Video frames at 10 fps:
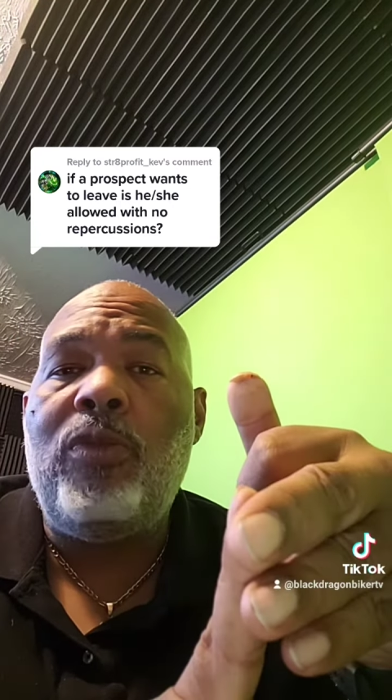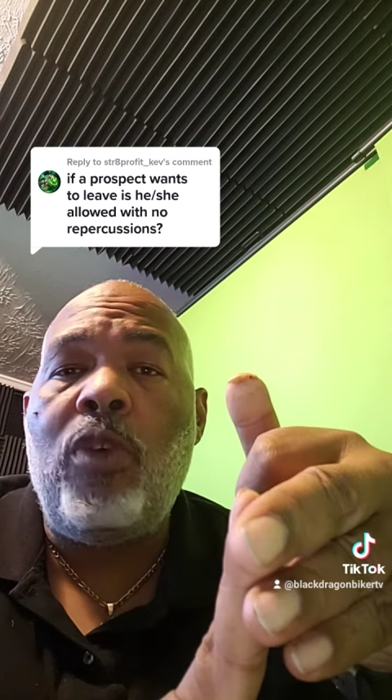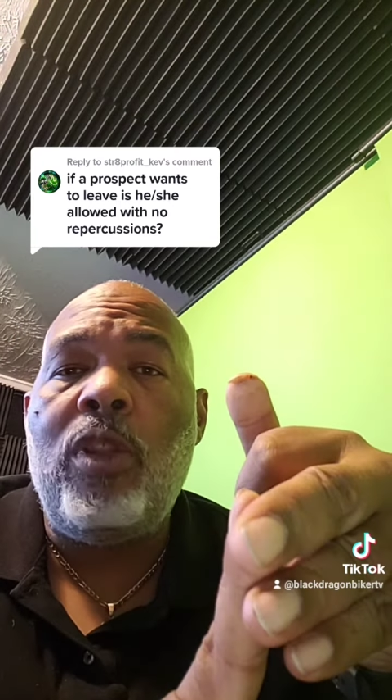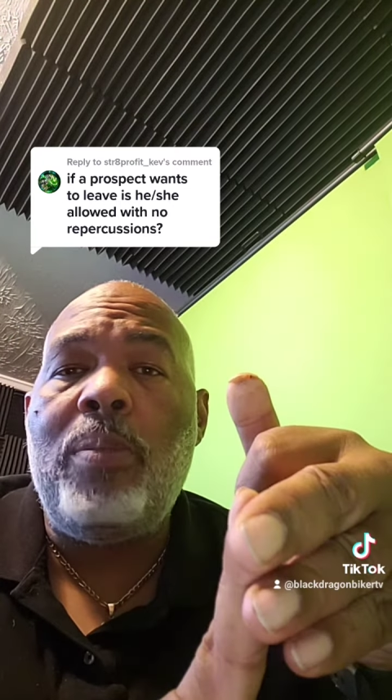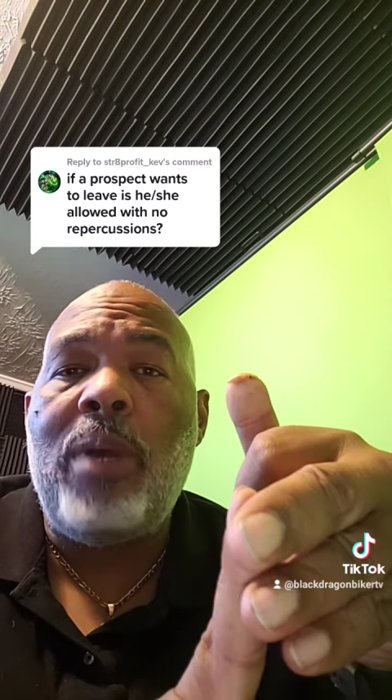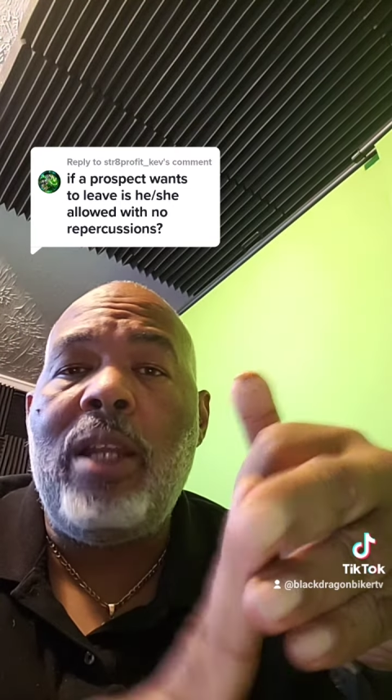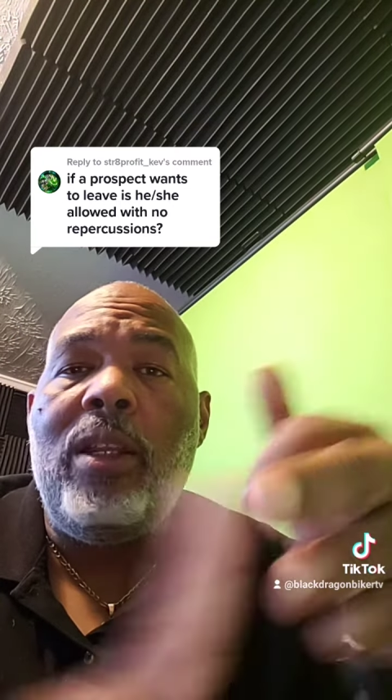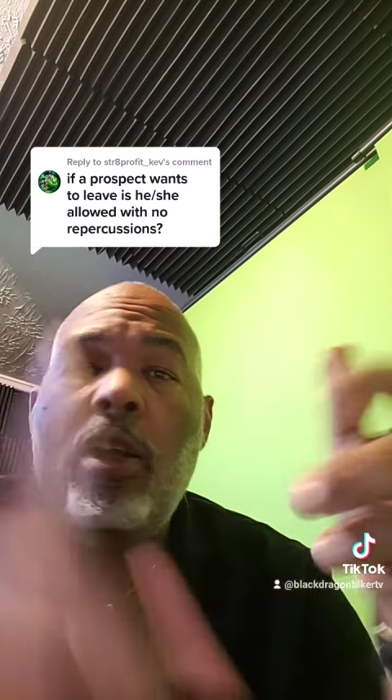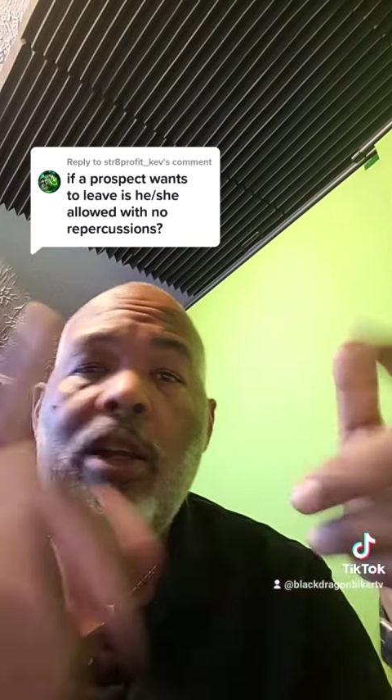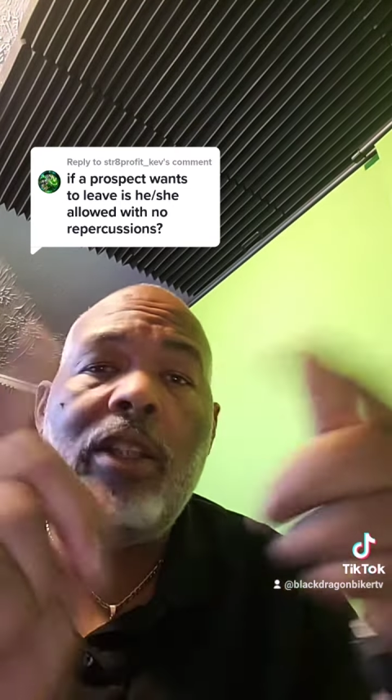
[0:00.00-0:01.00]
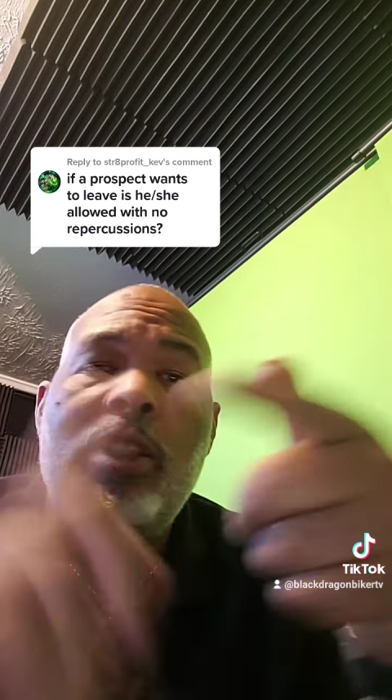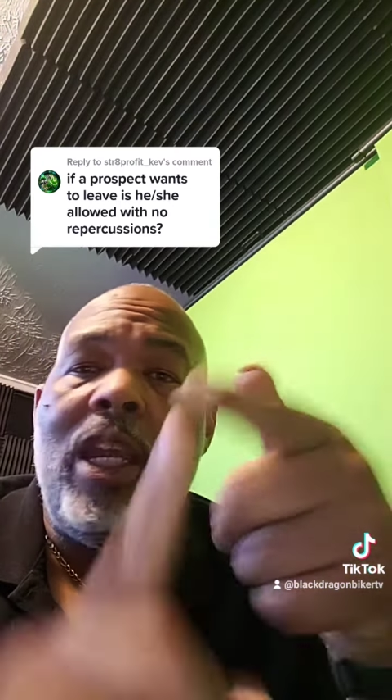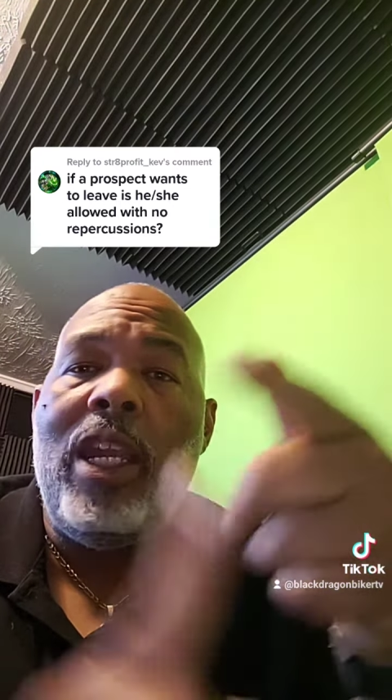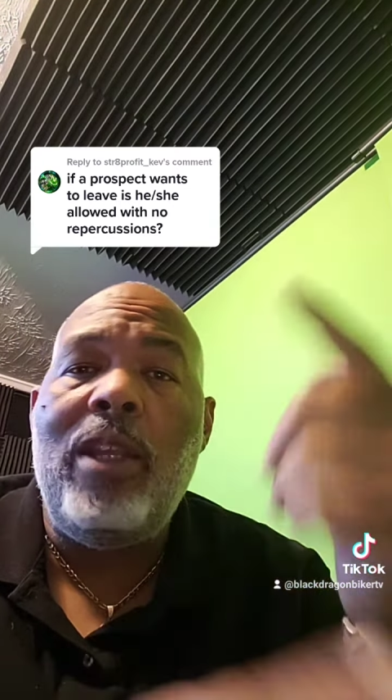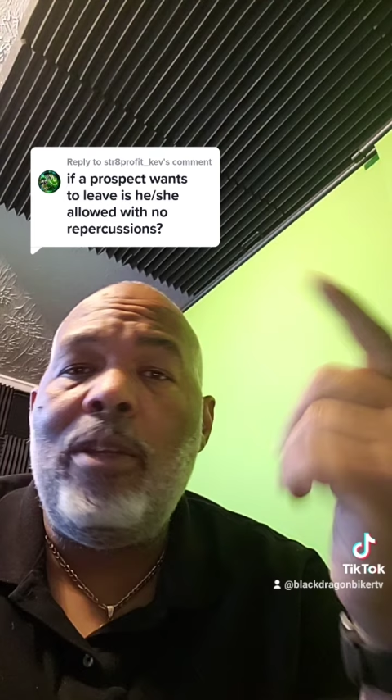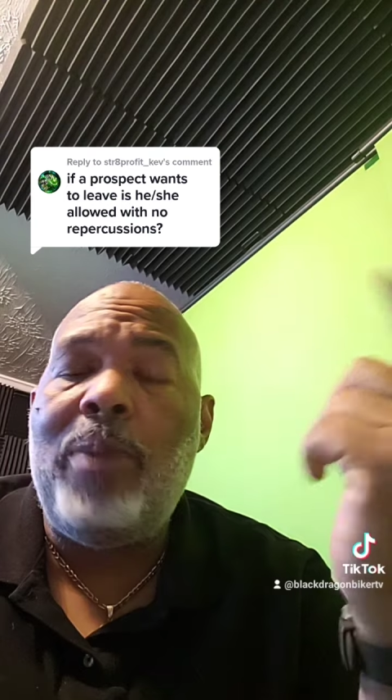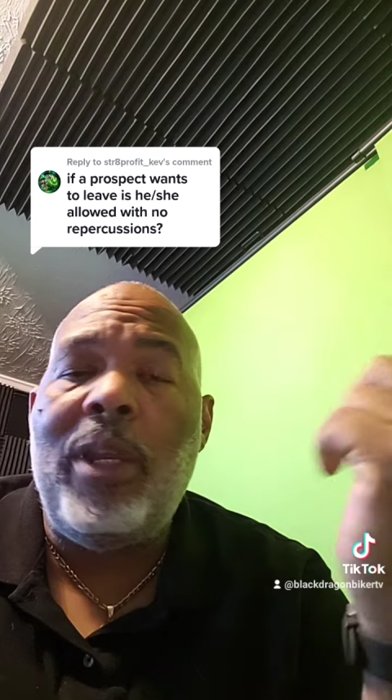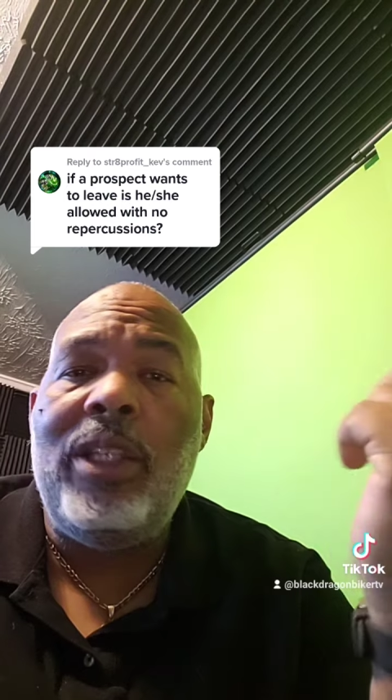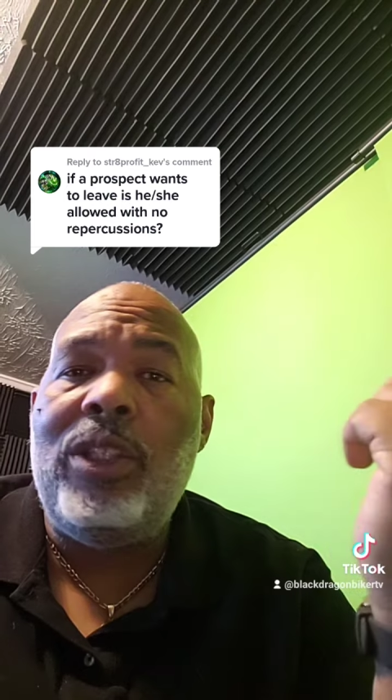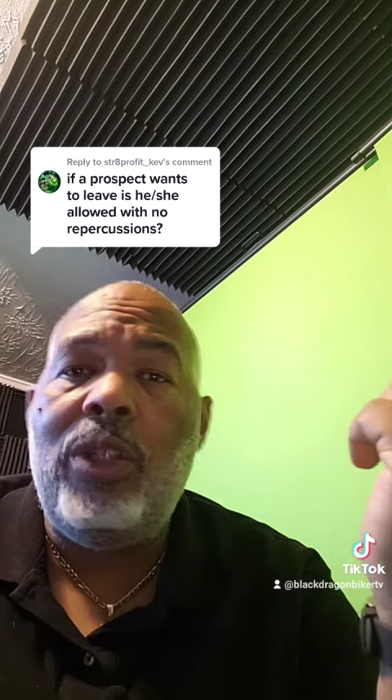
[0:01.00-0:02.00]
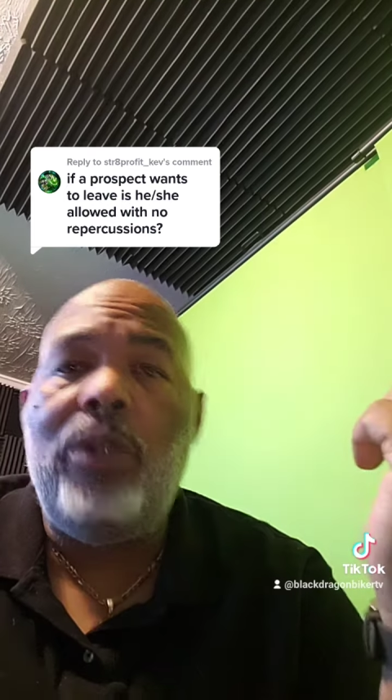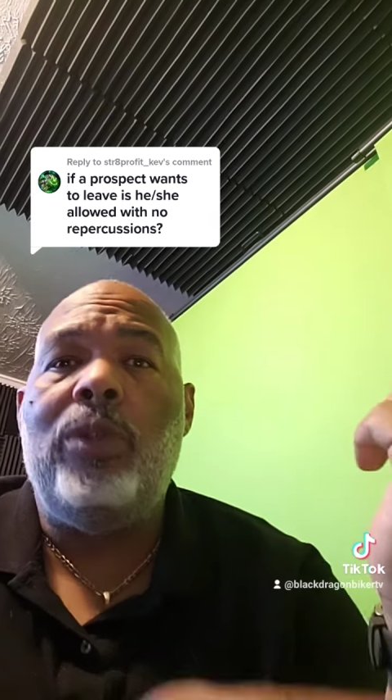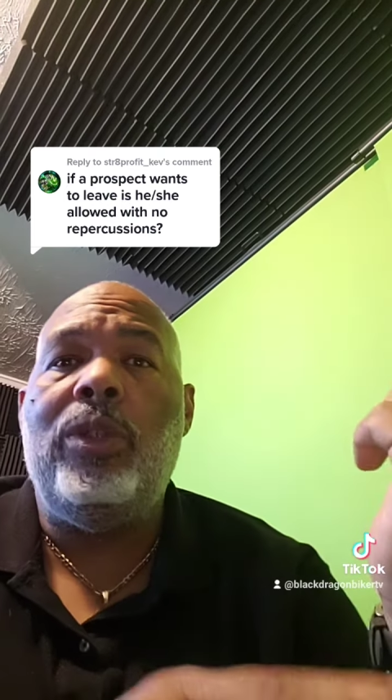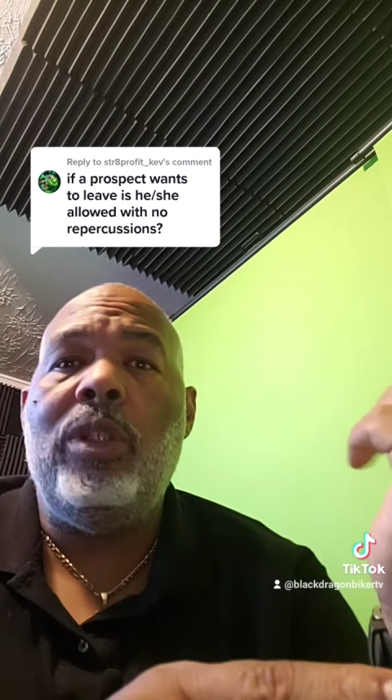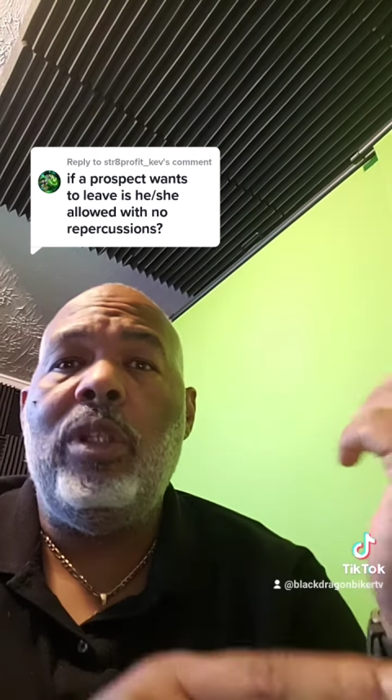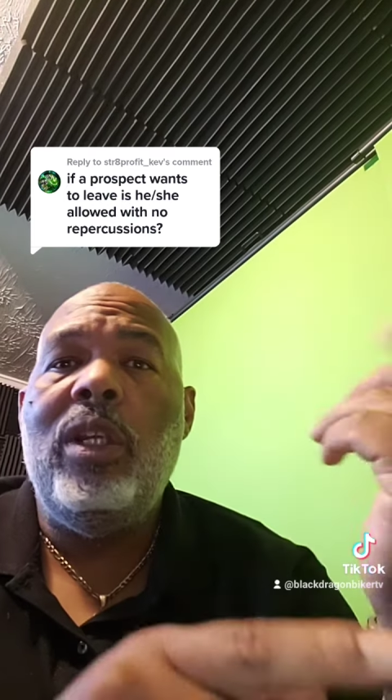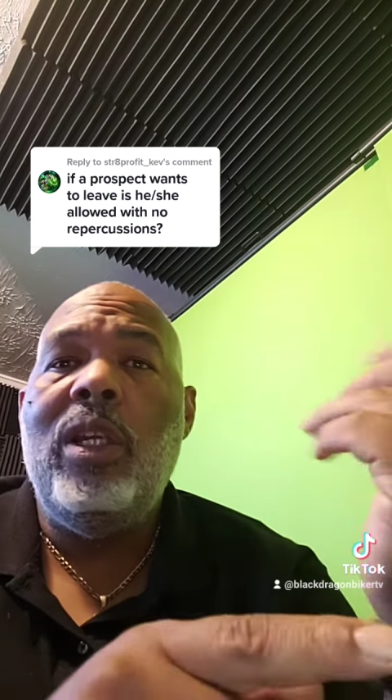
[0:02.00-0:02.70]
for the bylaws, and pays dues.